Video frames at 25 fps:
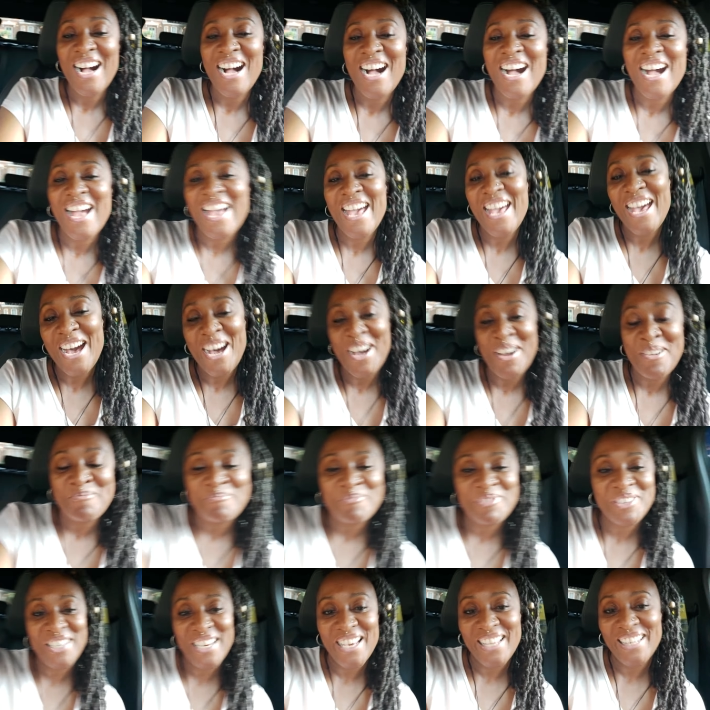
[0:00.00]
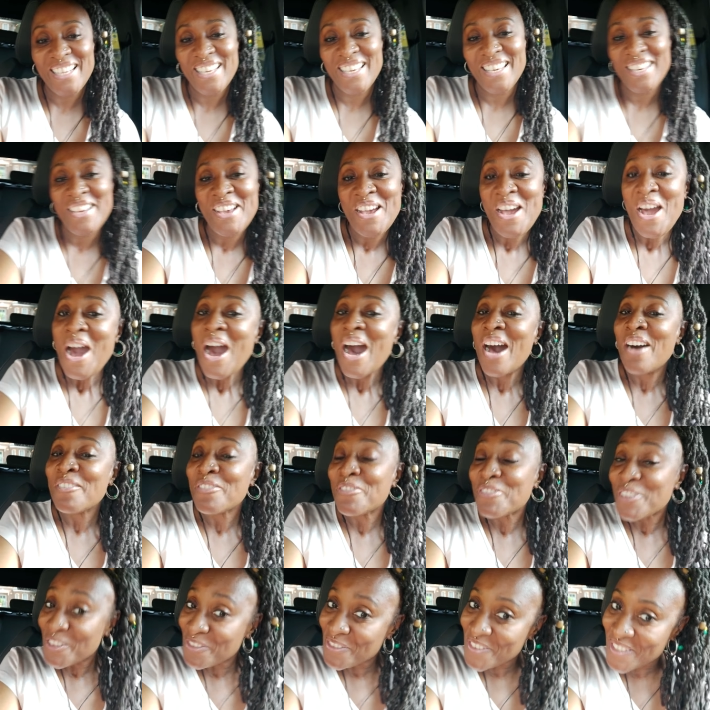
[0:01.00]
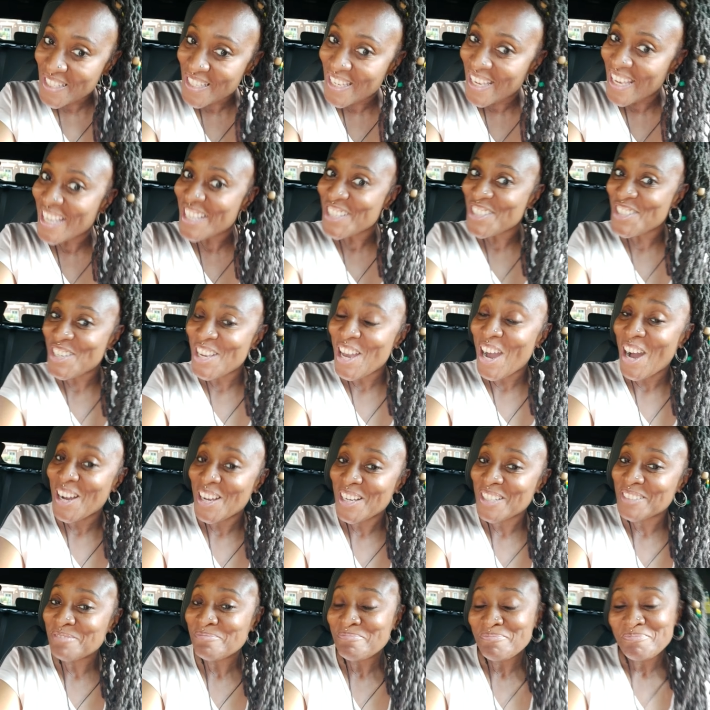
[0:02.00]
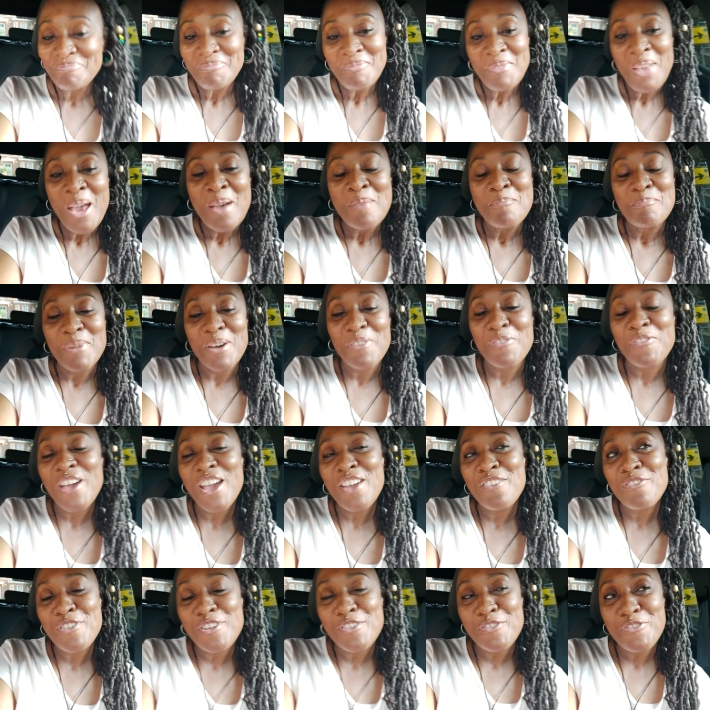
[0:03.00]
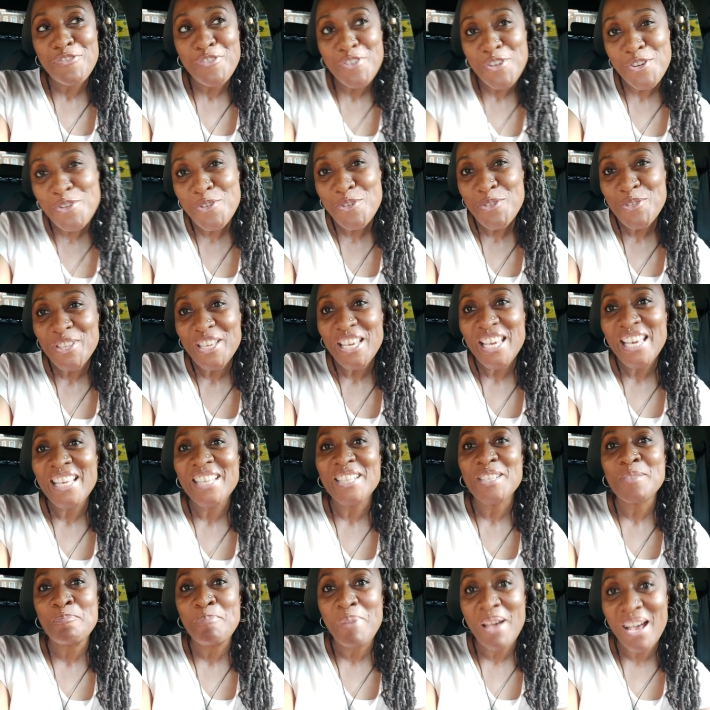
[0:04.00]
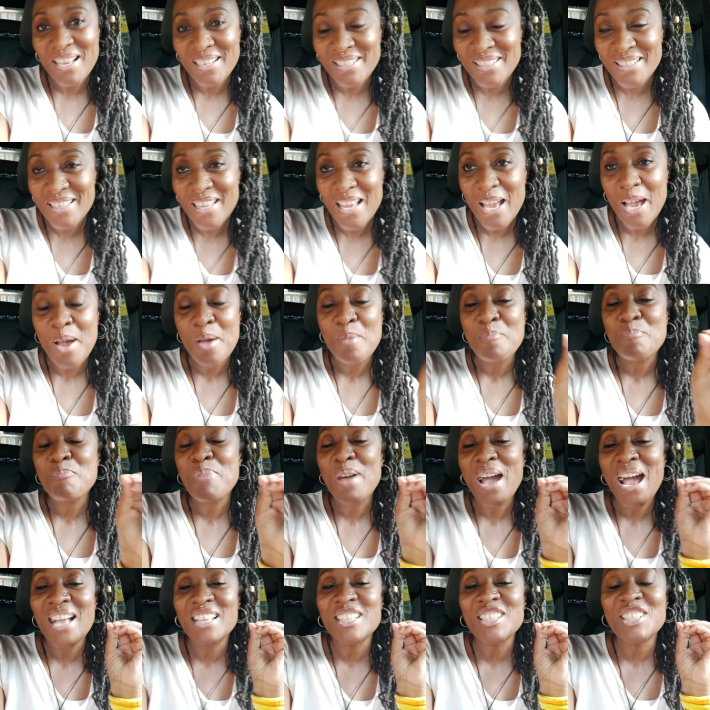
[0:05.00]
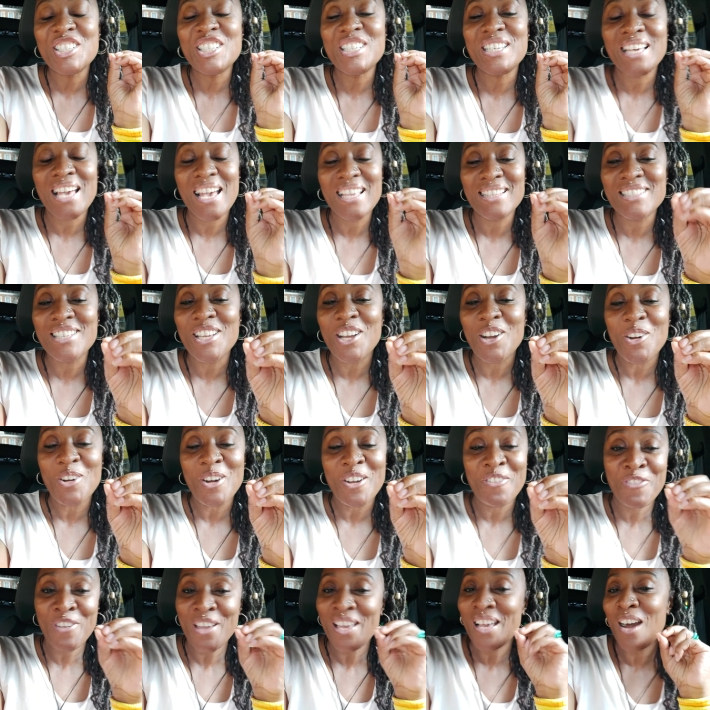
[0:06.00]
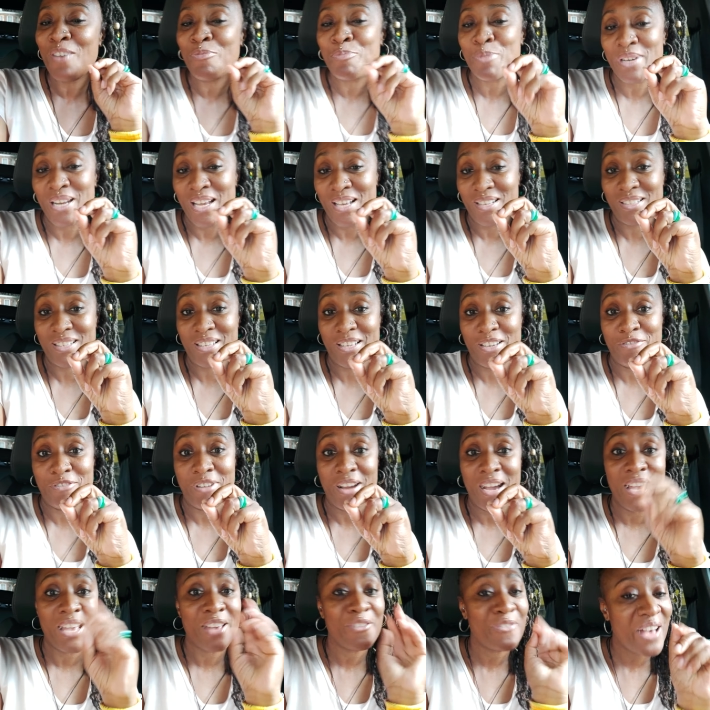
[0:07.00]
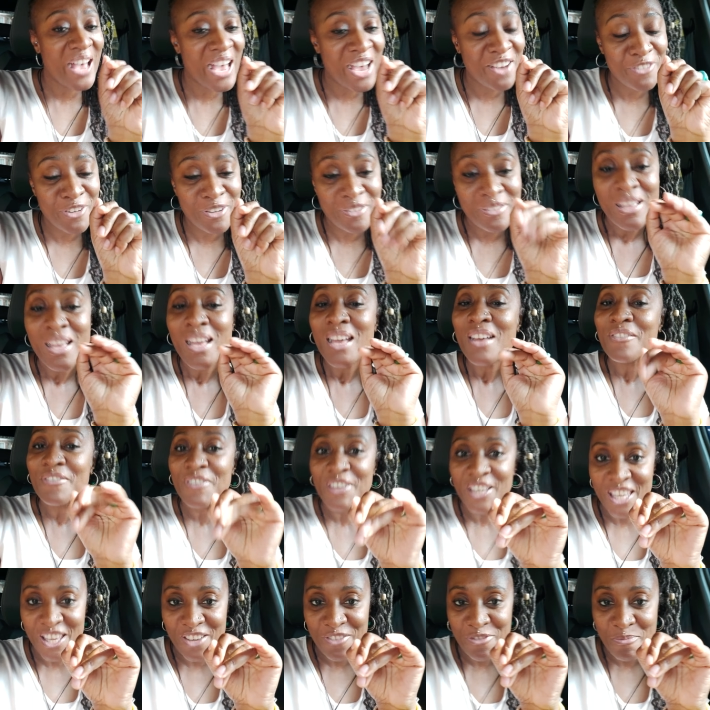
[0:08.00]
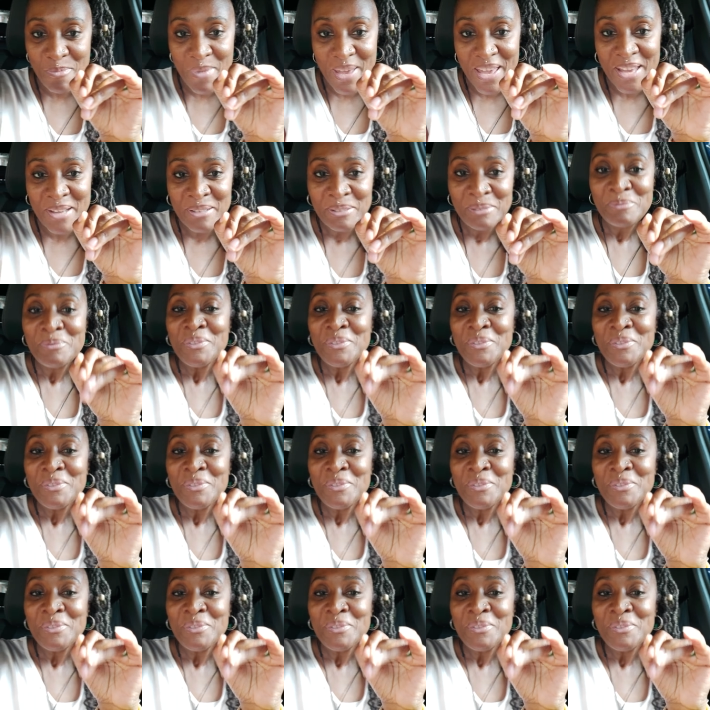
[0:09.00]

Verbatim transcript: Hi, I'm Jenny. I'm 50 years young. My favorite food is pasta pancetta. I think I have pronounced it right. If I haven't, forgive me.